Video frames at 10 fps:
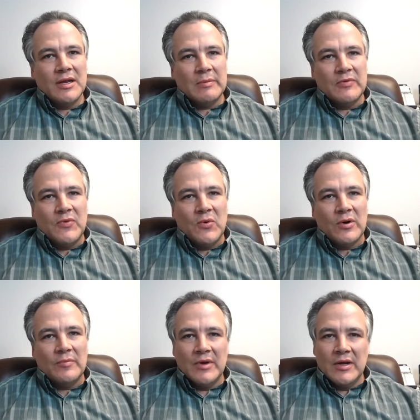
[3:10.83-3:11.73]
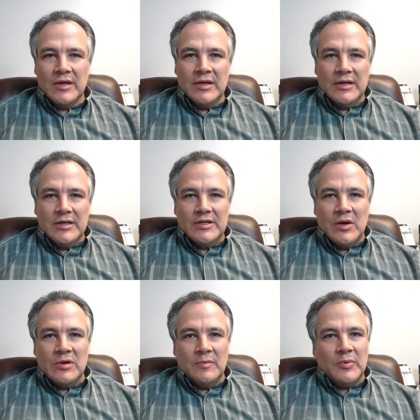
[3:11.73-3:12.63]
Number four,
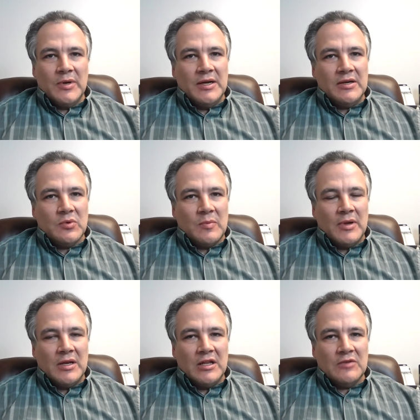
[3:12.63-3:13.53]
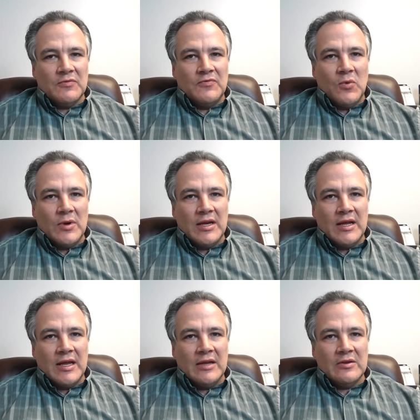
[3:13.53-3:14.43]
Jonah preached repentance for 40
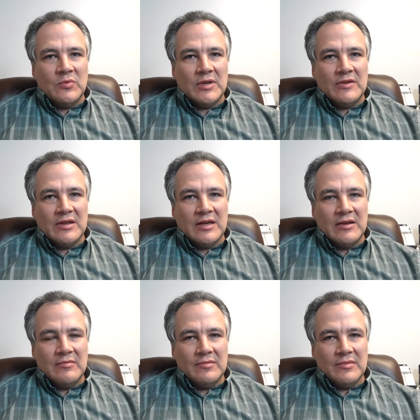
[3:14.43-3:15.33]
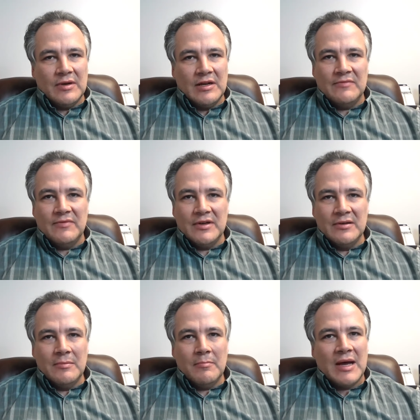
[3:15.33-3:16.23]
days in which city? Nineveh,
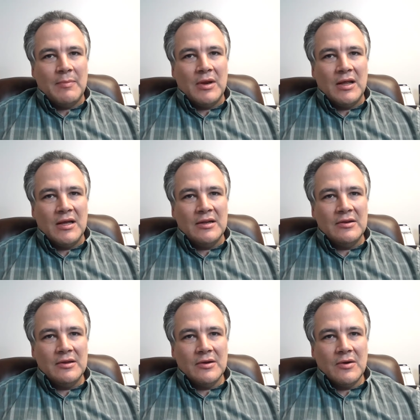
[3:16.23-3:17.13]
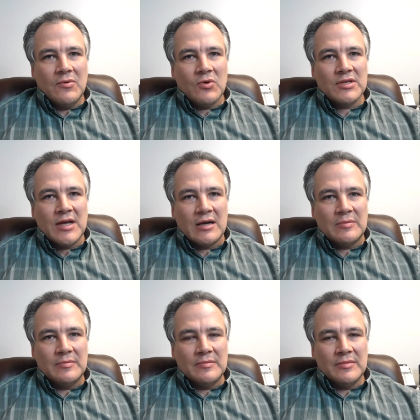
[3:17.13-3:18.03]
Babylon, or Sodom?